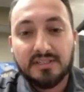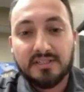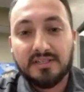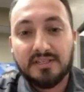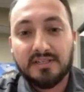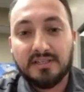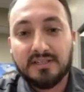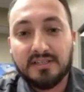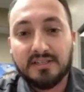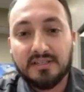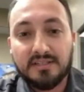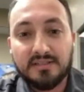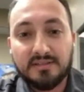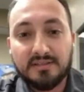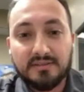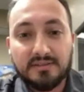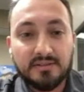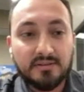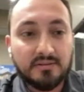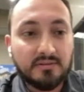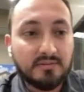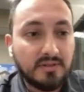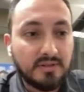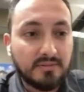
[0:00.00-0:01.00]
Uh, you
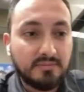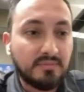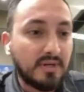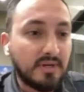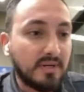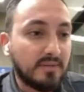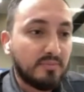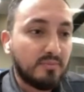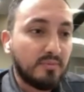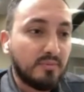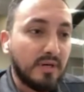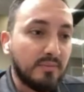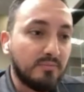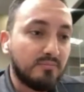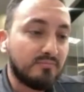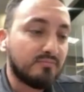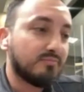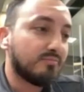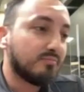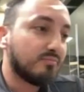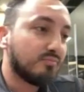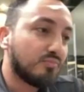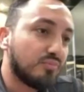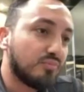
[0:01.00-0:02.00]
know, I, I, I
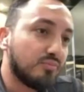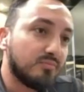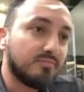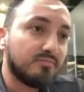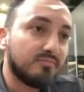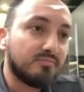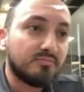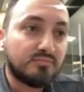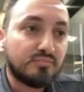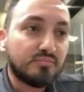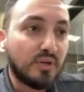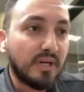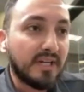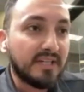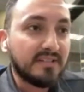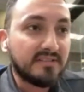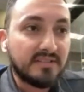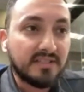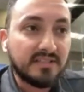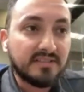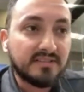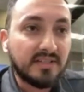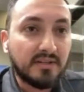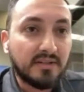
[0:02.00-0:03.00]
price
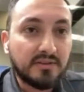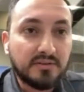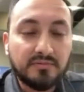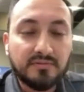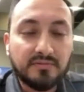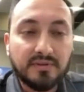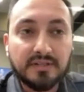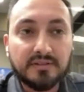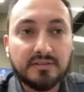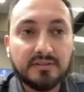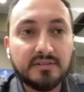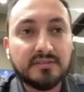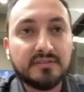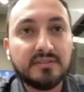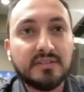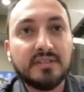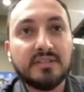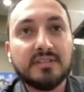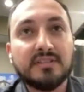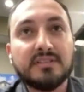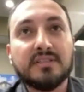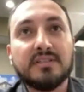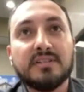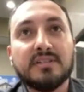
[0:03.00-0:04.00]
things out through vendors,
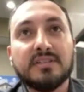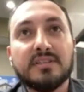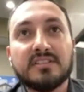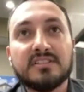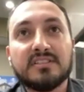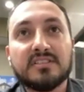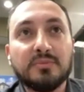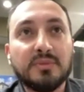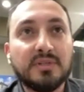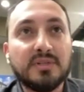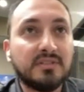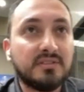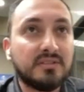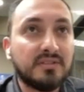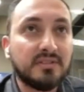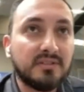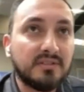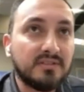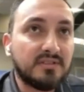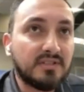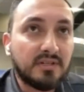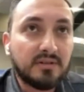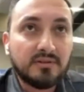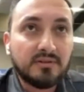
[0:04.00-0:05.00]
and then I submitted to the
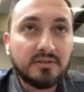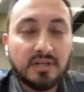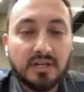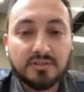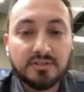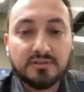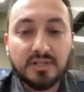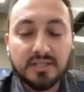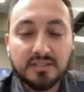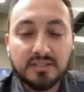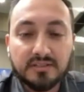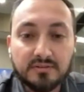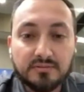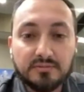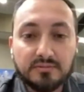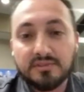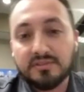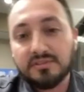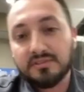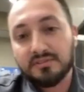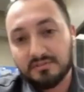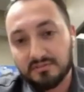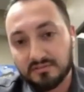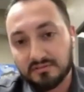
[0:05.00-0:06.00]
general contractor,
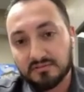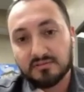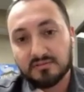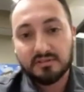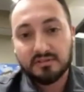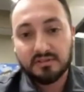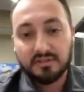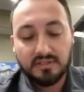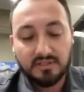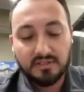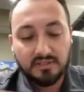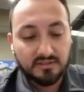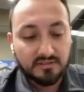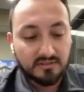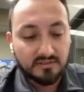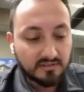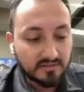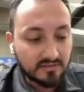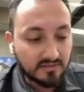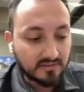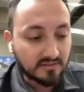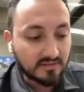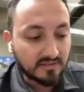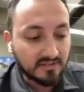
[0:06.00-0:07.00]
which in,
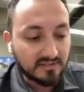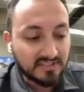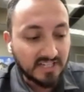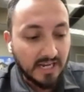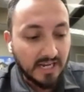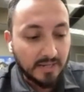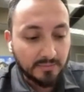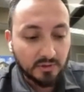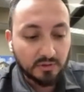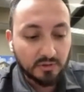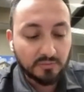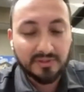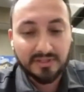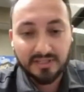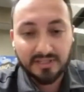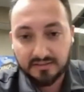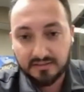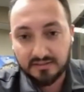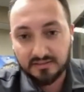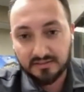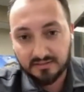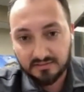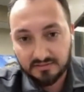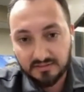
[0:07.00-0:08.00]
in SAM would be like
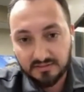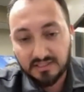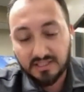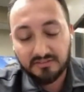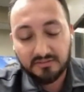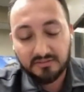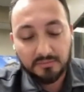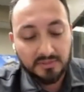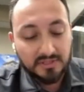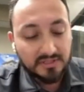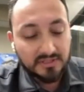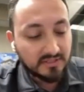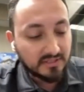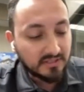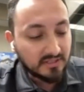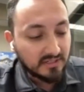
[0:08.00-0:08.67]
the the government.